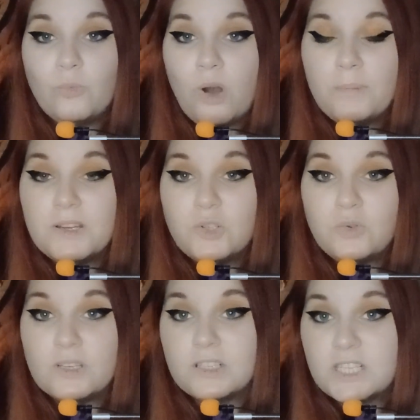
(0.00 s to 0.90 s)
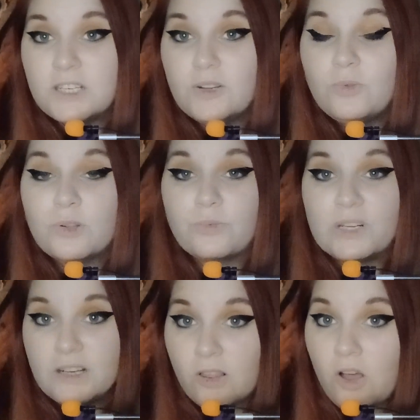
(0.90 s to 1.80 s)
me to continue the
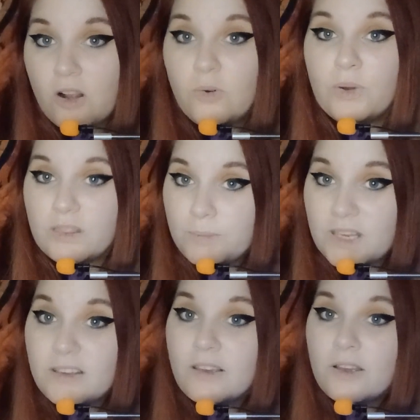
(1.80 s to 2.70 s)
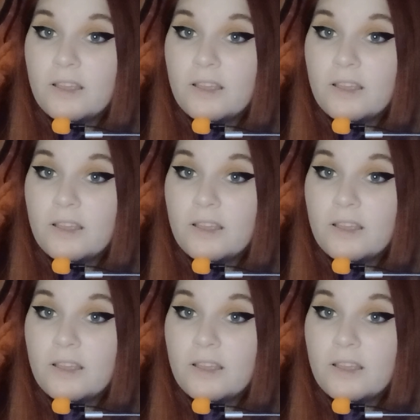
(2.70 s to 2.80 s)
read along with me